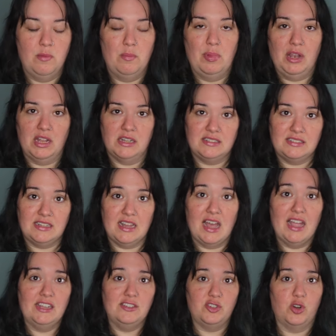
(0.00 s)
plus
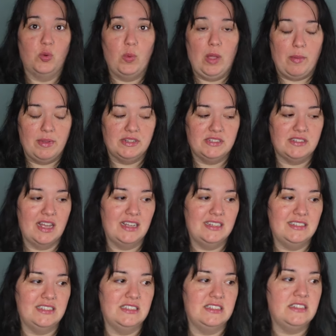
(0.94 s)
size or women's
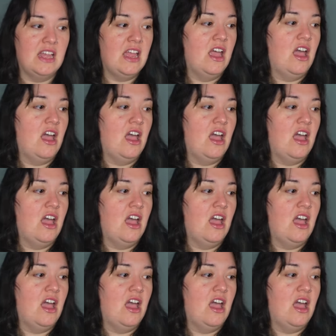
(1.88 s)
sizes.